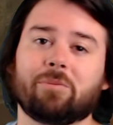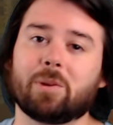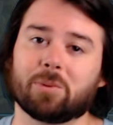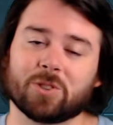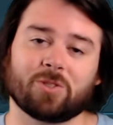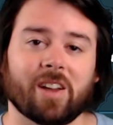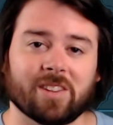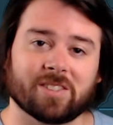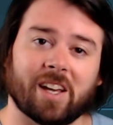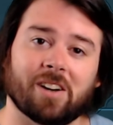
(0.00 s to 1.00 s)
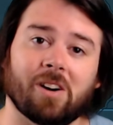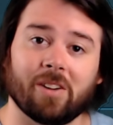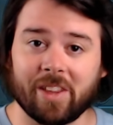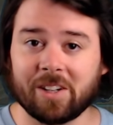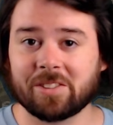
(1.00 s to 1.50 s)
people try this out
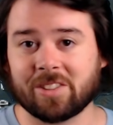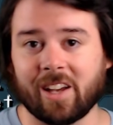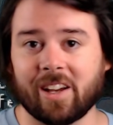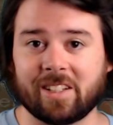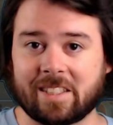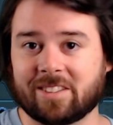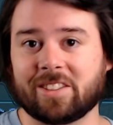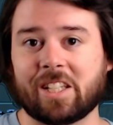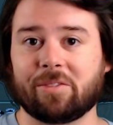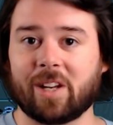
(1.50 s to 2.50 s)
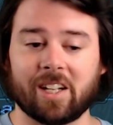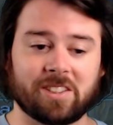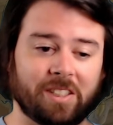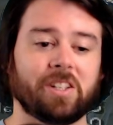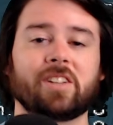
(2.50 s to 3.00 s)
on their side and see if it
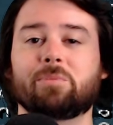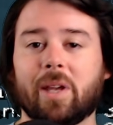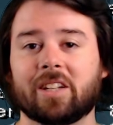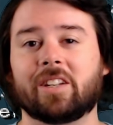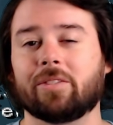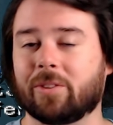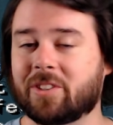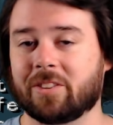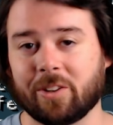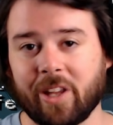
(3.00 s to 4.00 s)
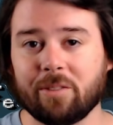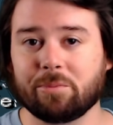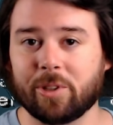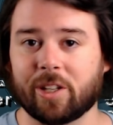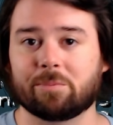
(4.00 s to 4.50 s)
actually does make a difference in their
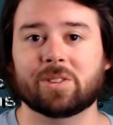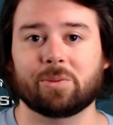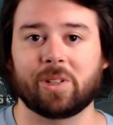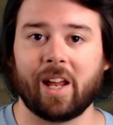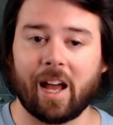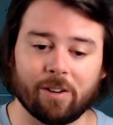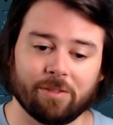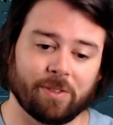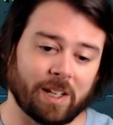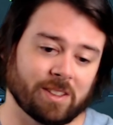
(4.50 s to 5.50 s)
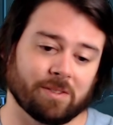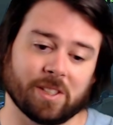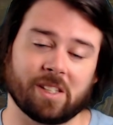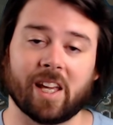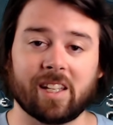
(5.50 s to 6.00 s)
gameplay between how
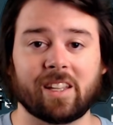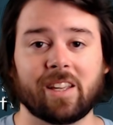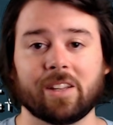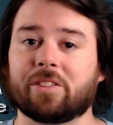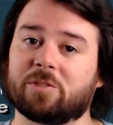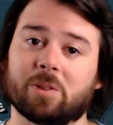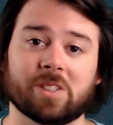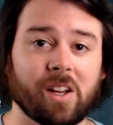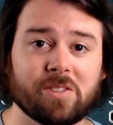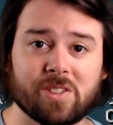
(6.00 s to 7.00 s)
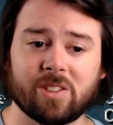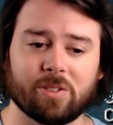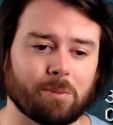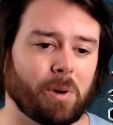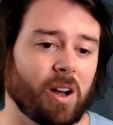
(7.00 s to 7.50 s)
effectively they can get through a dungeon
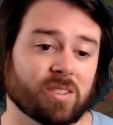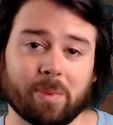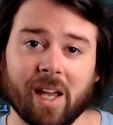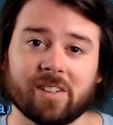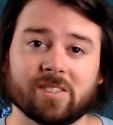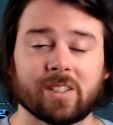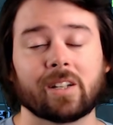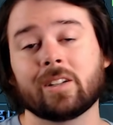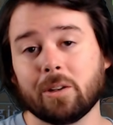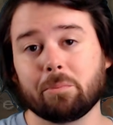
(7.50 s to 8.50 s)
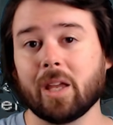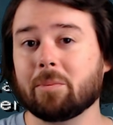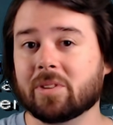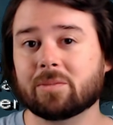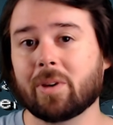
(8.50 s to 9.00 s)
or a boss battle.
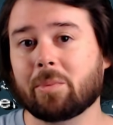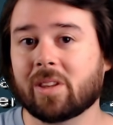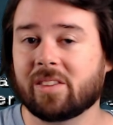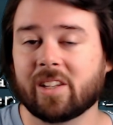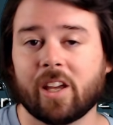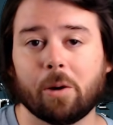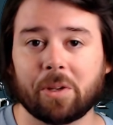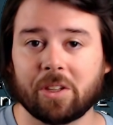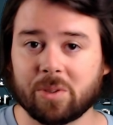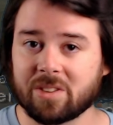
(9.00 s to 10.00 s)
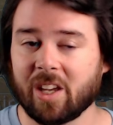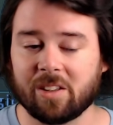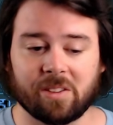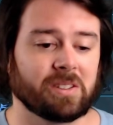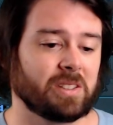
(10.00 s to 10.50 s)
Maybe this might be the thing helping you with
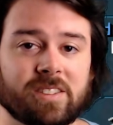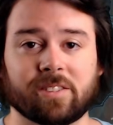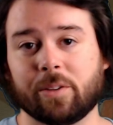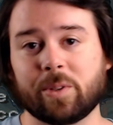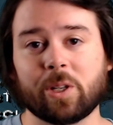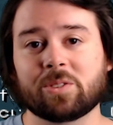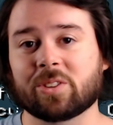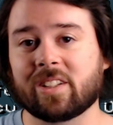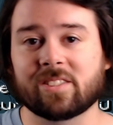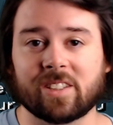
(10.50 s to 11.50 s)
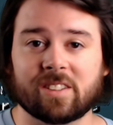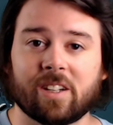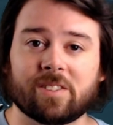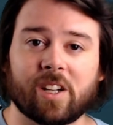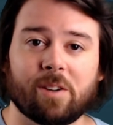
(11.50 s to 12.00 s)
Scathe. So let me know what you guys think down
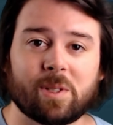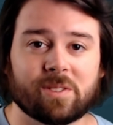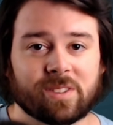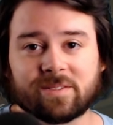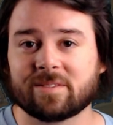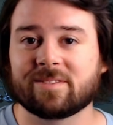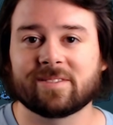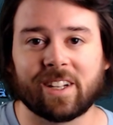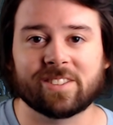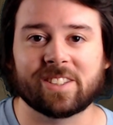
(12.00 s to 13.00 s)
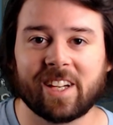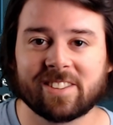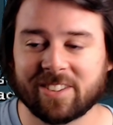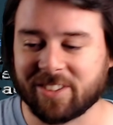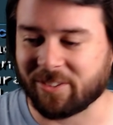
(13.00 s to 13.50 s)
in the comments, and I'll see you
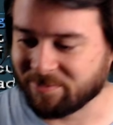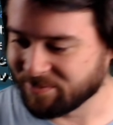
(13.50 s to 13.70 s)
guys next time.